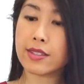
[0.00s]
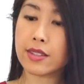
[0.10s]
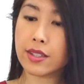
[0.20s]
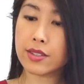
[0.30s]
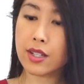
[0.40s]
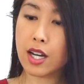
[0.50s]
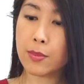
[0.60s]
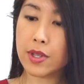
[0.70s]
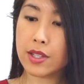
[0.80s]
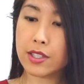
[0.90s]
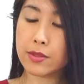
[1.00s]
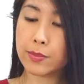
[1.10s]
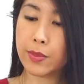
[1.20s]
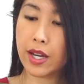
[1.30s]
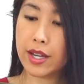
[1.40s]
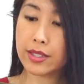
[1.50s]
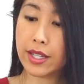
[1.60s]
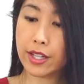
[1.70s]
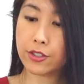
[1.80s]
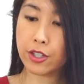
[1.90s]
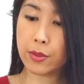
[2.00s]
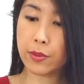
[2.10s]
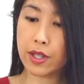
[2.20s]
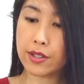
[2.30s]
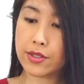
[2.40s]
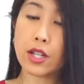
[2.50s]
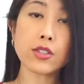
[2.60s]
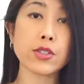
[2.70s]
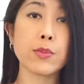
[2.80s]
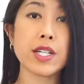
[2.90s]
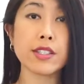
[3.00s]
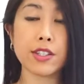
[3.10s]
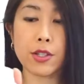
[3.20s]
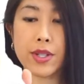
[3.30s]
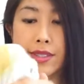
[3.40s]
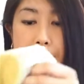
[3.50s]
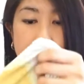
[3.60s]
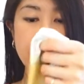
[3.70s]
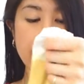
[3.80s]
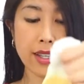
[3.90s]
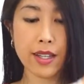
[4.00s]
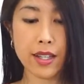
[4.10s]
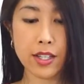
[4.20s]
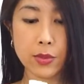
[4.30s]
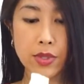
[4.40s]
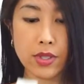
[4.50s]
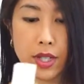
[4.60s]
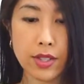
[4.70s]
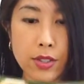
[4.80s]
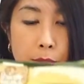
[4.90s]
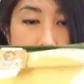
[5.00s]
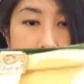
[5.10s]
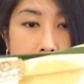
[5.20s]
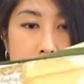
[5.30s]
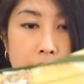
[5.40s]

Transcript: next top is by Day Trip, and it's also made in the USA. This one's size small.